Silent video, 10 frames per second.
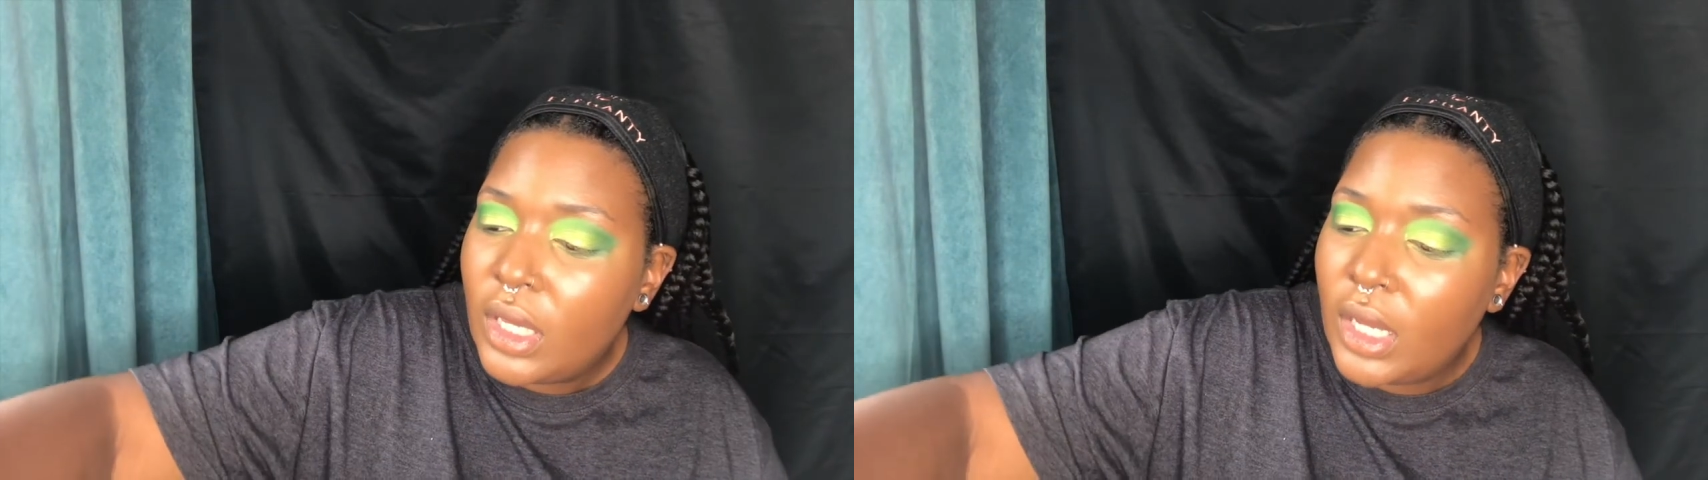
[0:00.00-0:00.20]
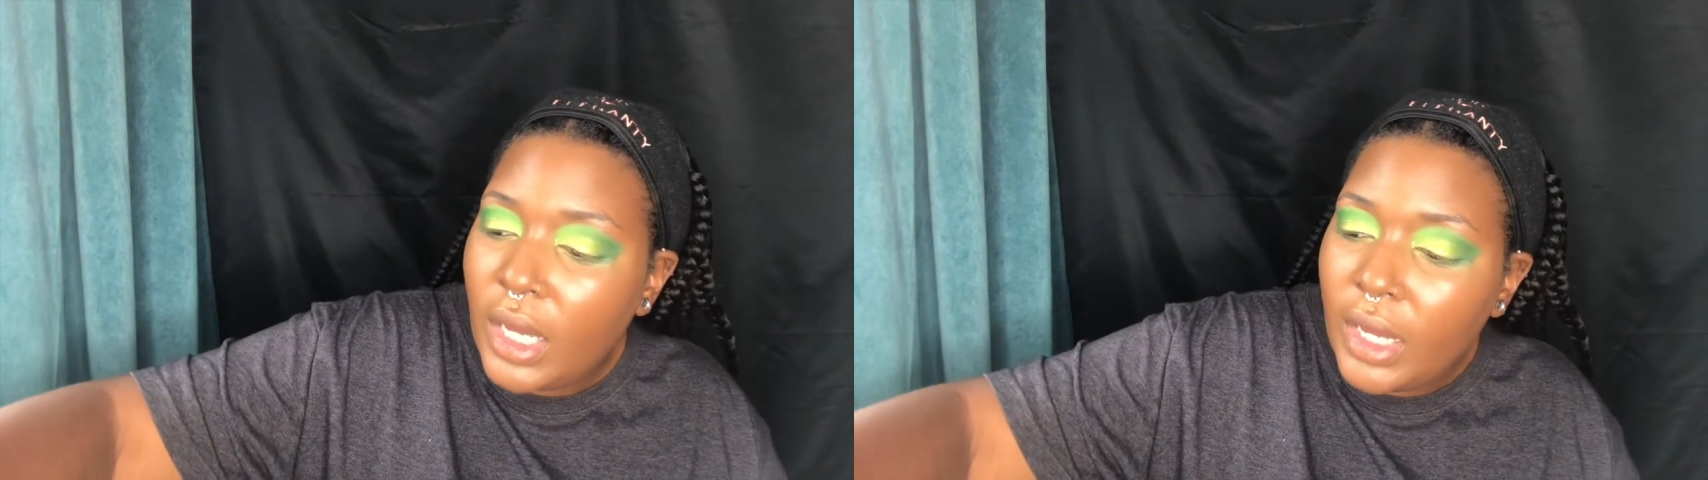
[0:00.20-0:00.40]

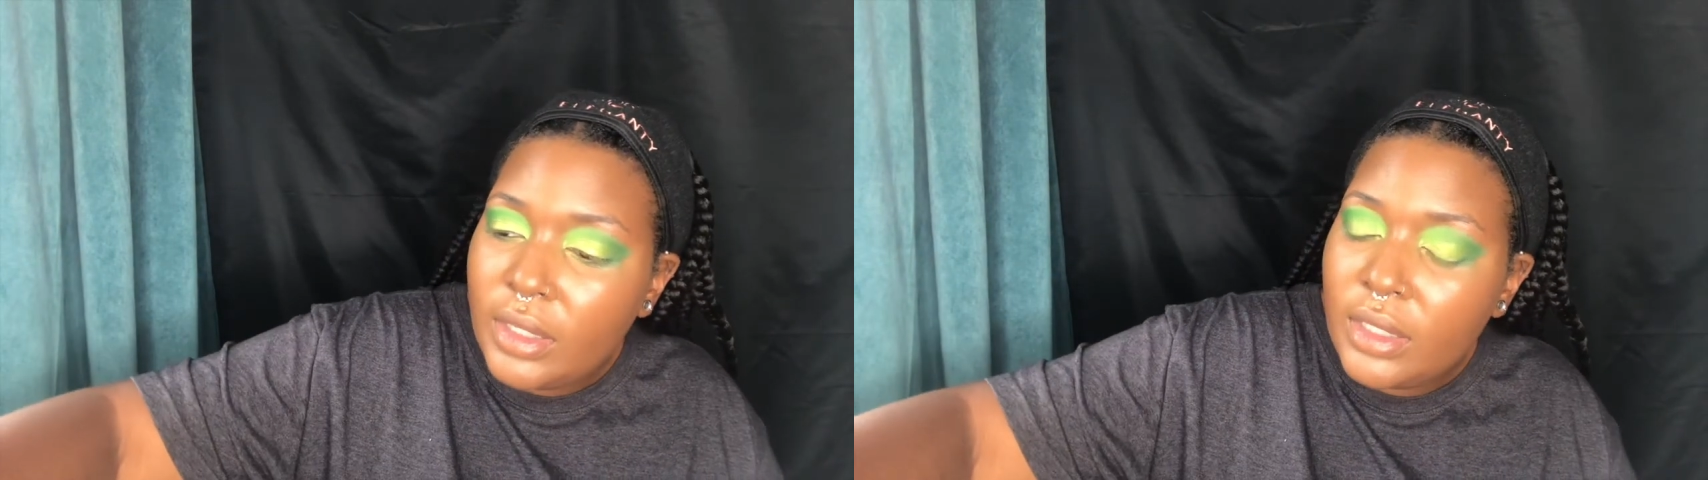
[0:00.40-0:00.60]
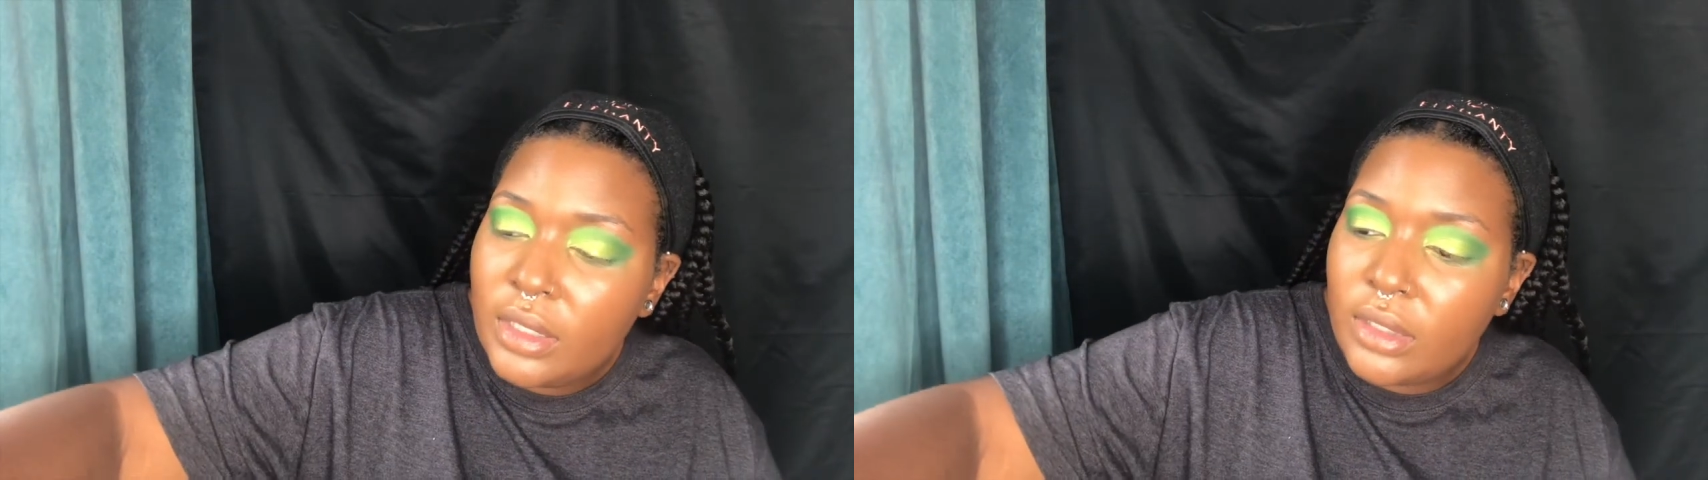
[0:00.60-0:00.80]
I
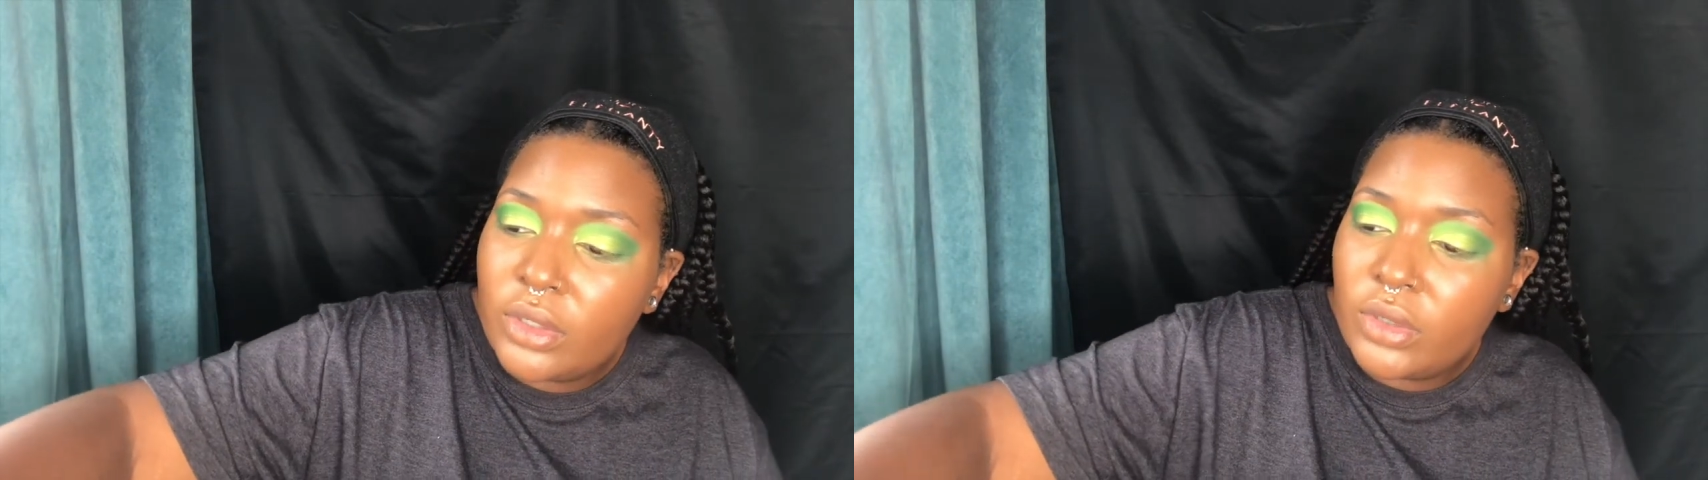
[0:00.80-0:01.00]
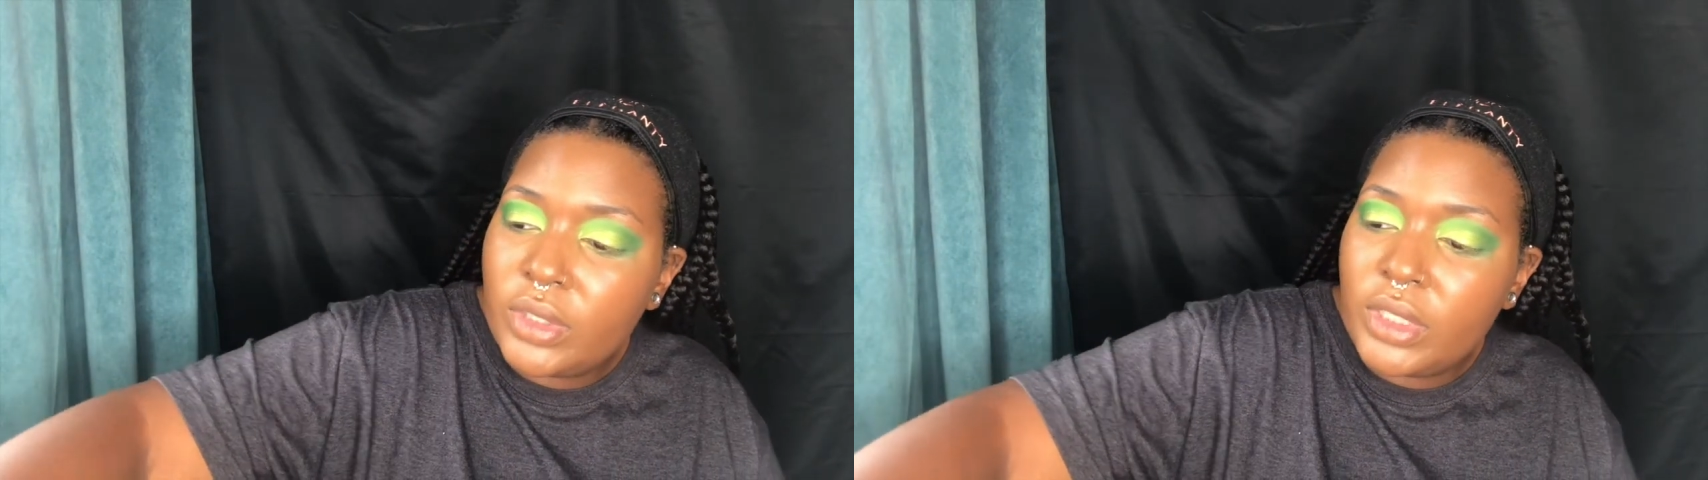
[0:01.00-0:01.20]
need a
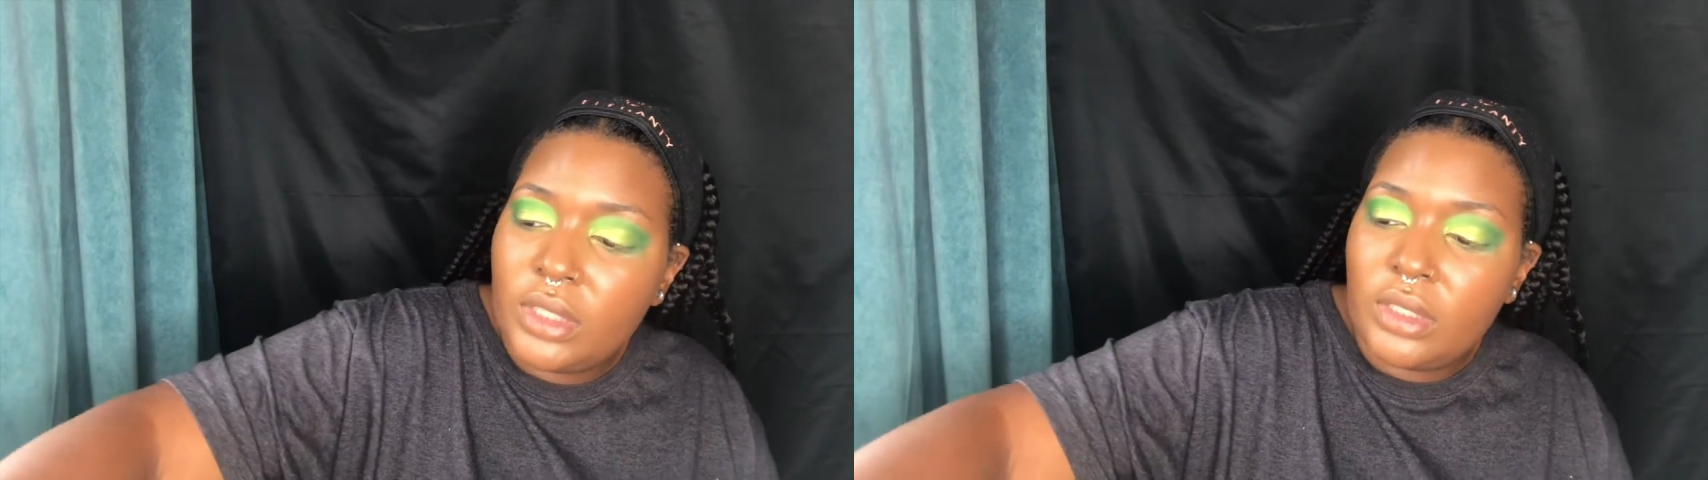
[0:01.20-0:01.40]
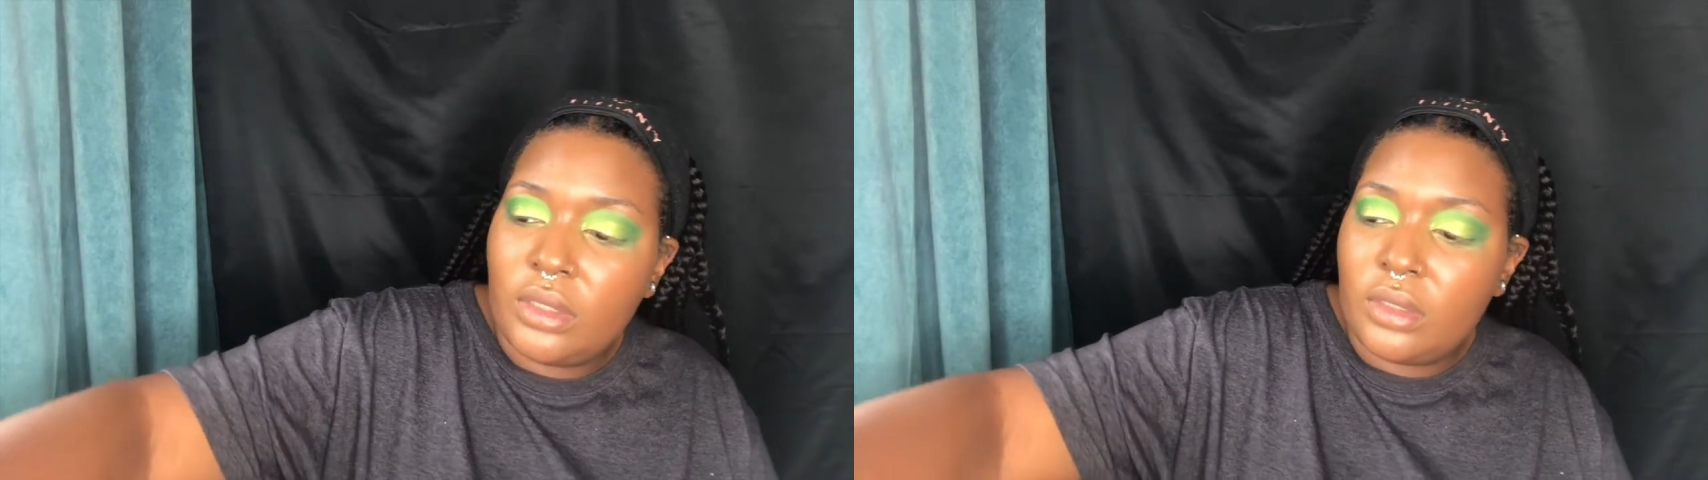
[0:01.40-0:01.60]

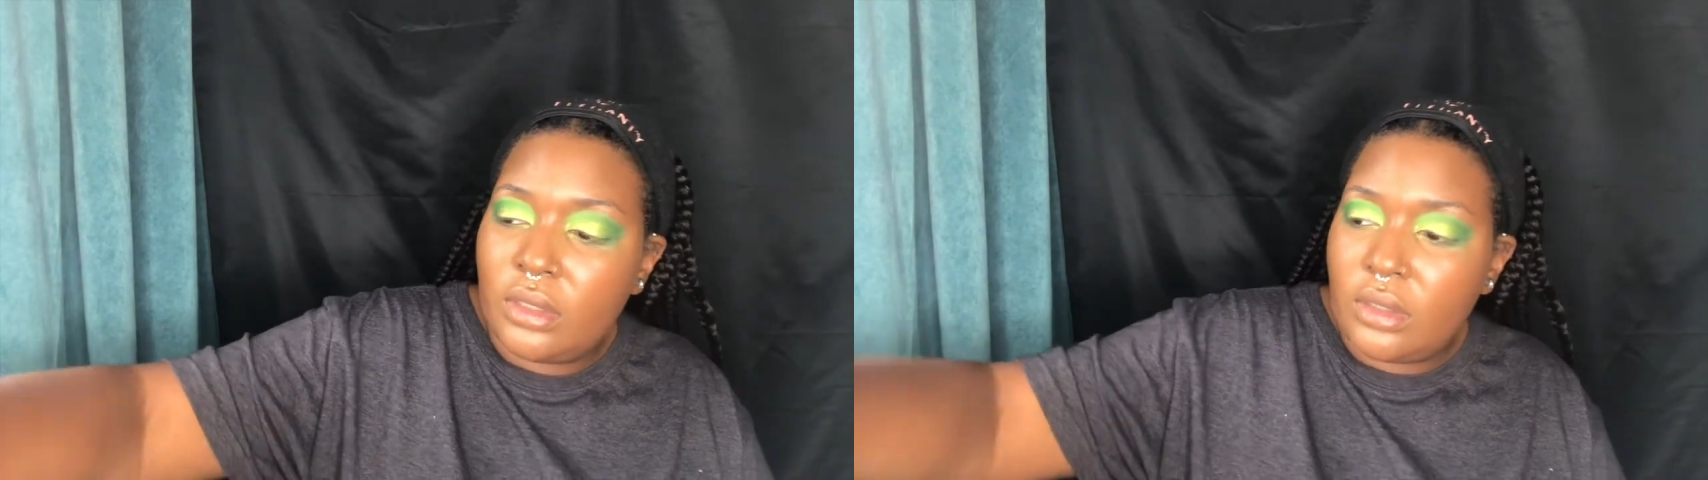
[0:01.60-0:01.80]
green